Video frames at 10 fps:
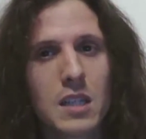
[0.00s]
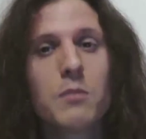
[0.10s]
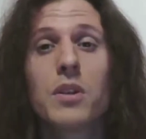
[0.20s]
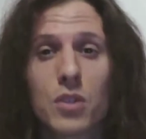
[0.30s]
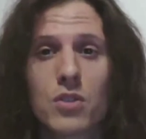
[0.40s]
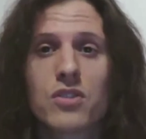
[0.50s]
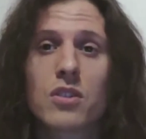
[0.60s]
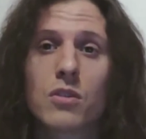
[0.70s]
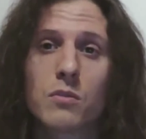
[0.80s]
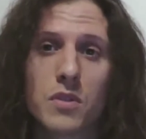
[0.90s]
but
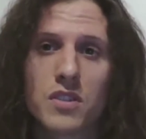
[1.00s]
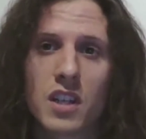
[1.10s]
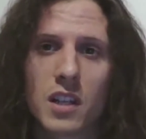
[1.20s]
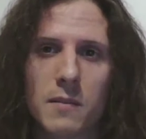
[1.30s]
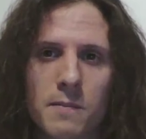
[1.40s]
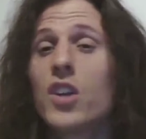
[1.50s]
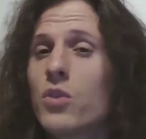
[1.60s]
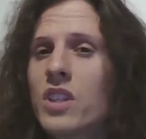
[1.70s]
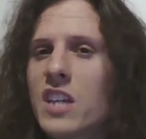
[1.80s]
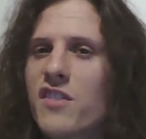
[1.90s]
also musically. You could
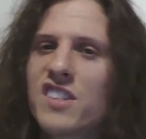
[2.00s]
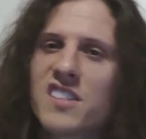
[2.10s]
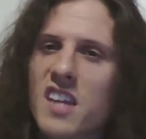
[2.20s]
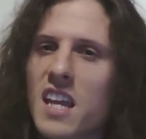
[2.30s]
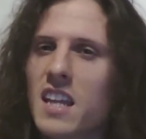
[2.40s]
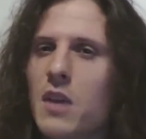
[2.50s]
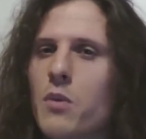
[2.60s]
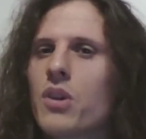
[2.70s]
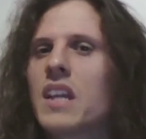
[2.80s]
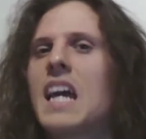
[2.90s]
even say they were
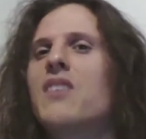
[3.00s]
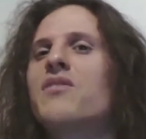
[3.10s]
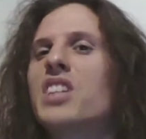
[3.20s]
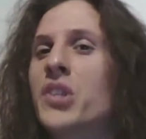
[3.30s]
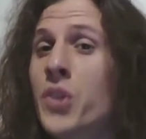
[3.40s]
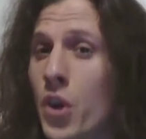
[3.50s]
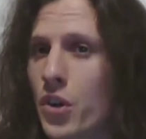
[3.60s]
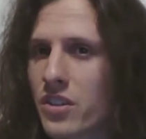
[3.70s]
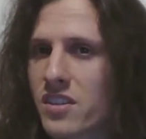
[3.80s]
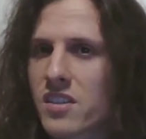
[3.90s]
kind of the
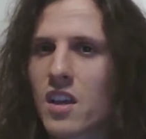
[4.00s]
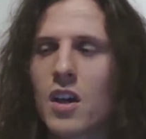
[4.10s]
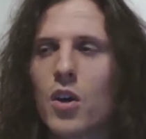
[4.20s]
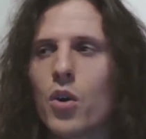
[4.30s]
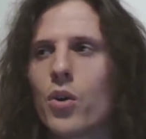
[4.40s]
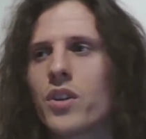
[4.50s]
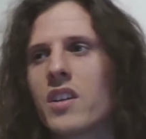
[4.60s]
nerds or the